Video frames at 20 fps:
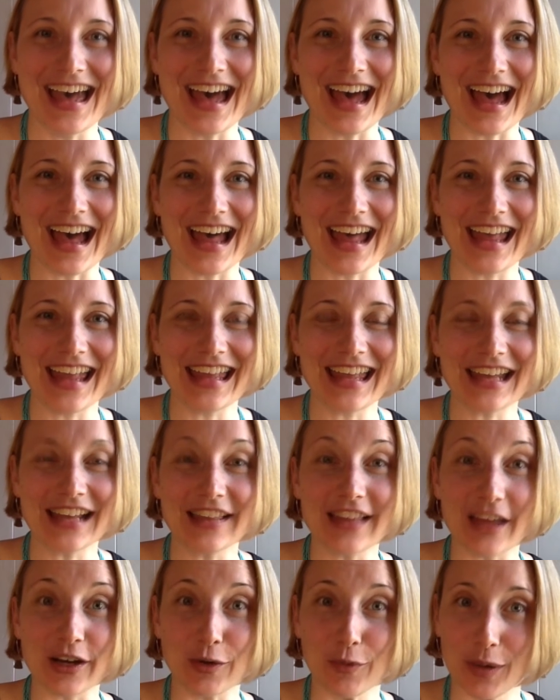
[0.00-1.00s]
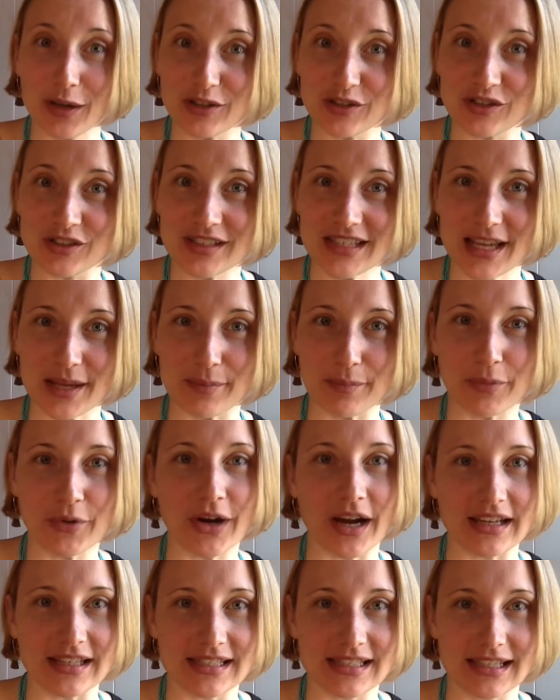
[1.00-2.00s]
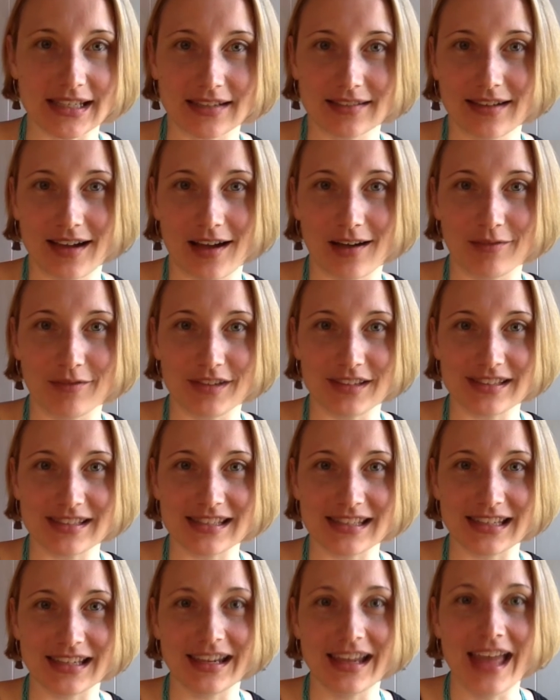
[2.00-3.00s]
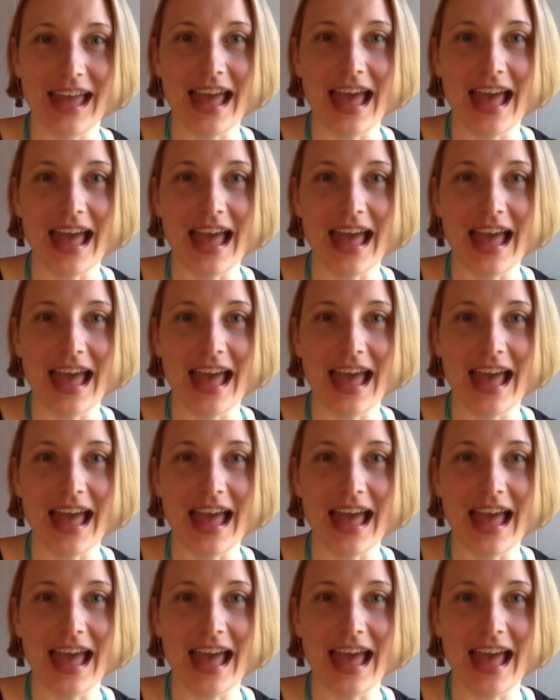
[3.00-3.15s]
I get a lot of questions on pricing, obviously,